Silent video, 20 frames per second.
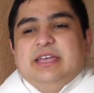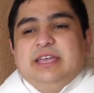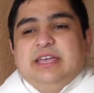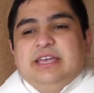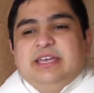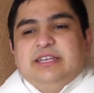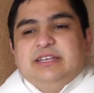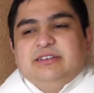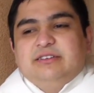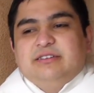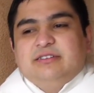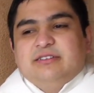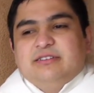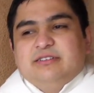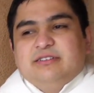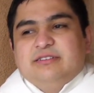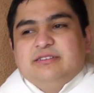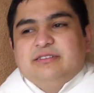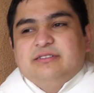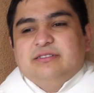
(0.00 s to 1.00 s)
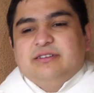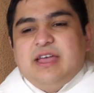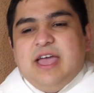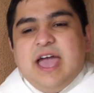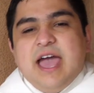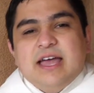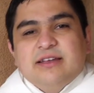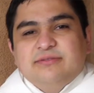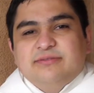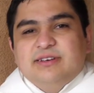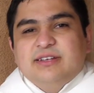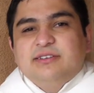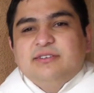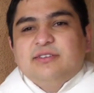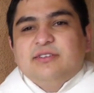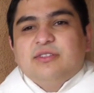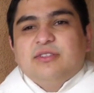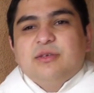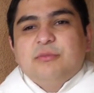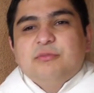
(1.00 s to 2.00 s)
In
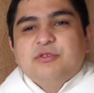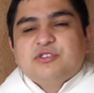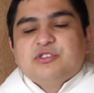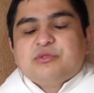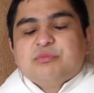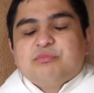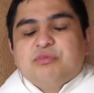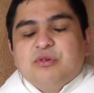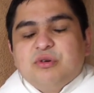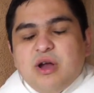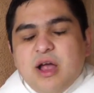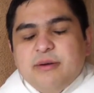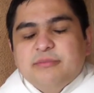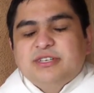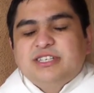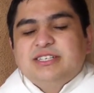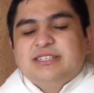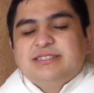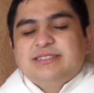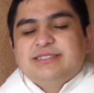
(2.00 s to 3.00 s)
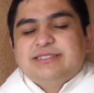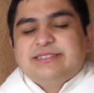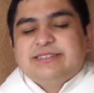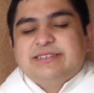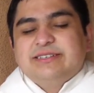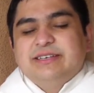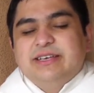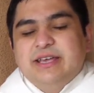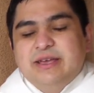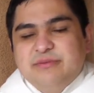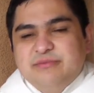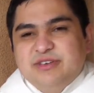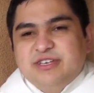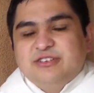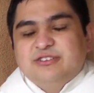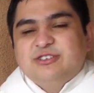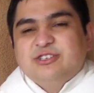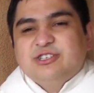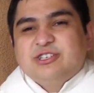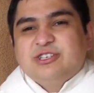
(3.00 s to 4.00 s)
Advent, the most prominent
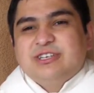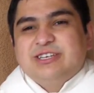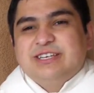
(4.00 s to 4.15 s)
image